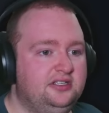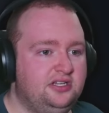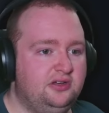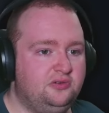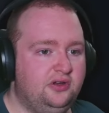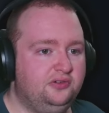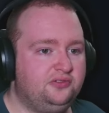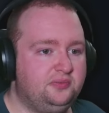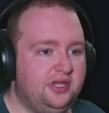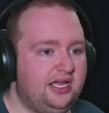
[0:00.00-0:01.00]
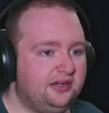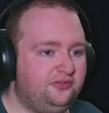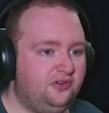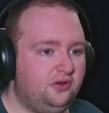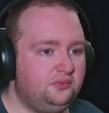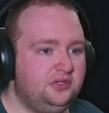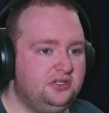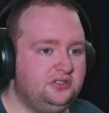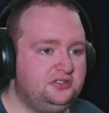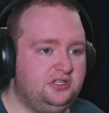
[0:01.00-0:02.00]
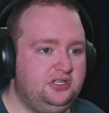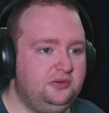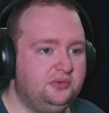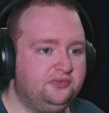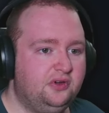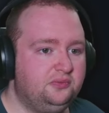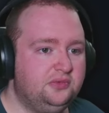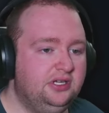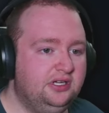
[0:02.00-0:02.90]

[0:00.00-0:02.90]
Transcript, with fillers: So going from the hag form to the human form.